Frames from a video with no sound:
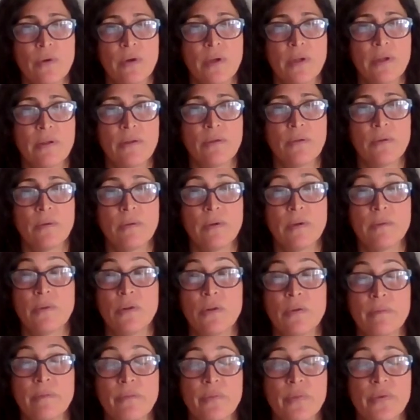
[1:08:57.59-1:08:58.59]
I thought, "Well, I'm
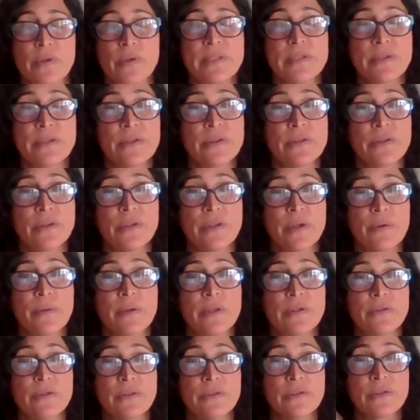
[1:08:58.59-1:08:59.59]
not in prison." You know,
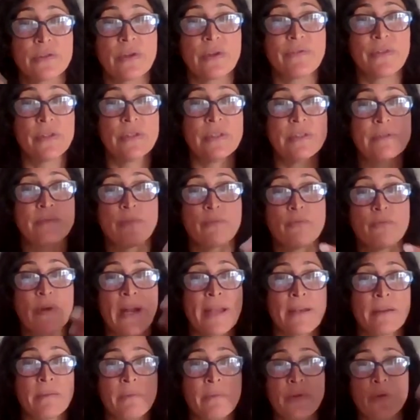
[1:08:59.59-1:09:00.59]
when you just got these
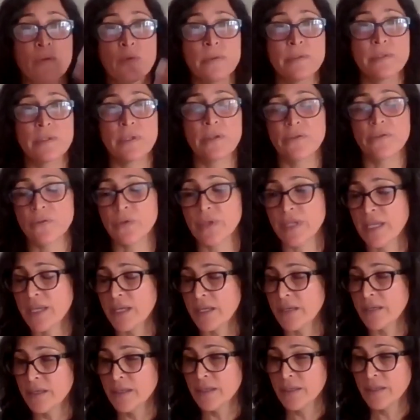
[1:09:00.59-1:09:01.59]
random thoughts go through your
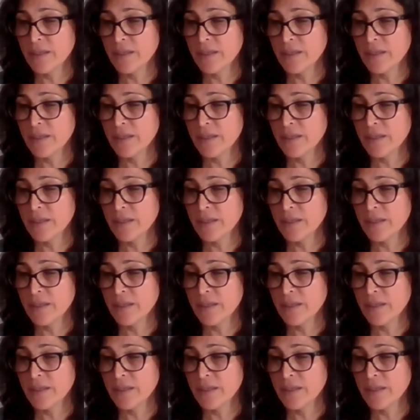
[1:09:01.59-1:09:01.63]
head.